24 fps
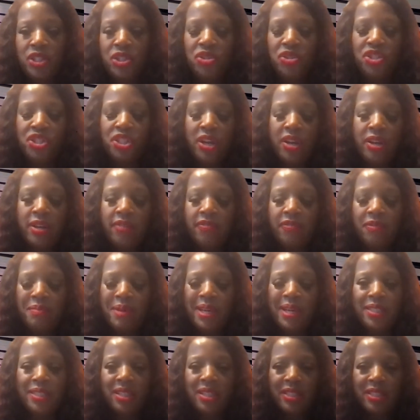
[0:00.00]

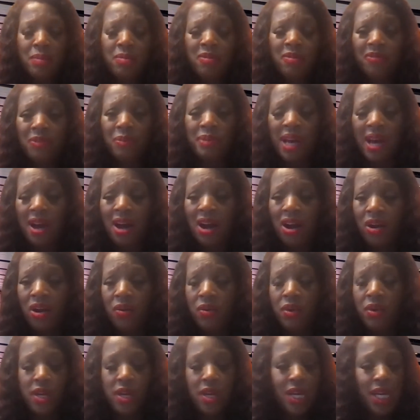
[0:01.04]
that's coming from the heart,